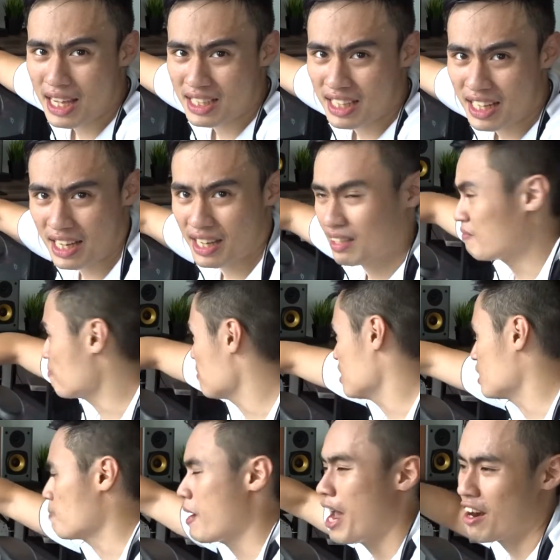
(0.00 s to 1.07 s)
and then these
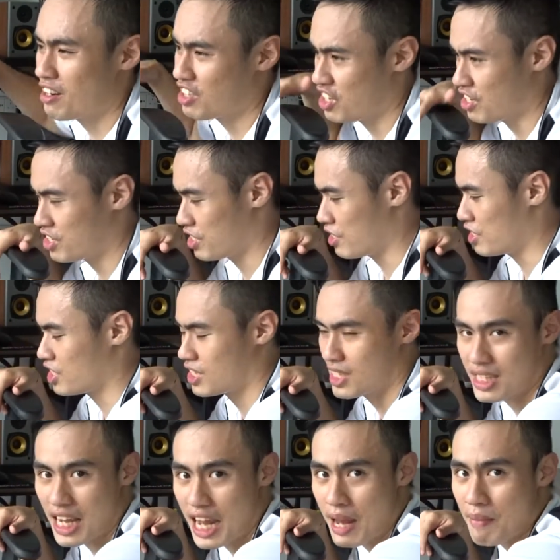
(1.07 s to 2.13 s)
patterns here are
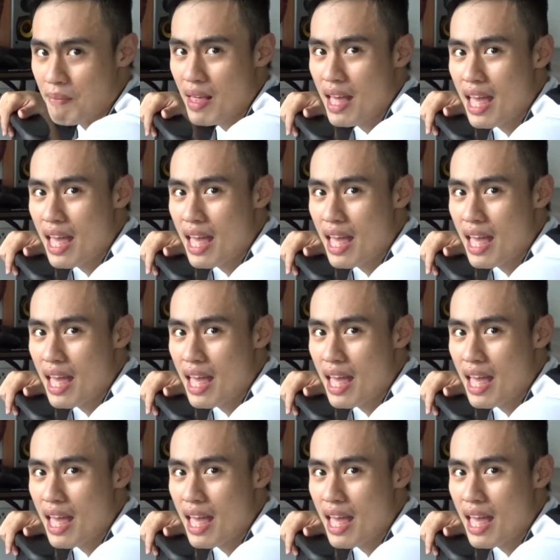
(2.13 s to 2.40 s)
same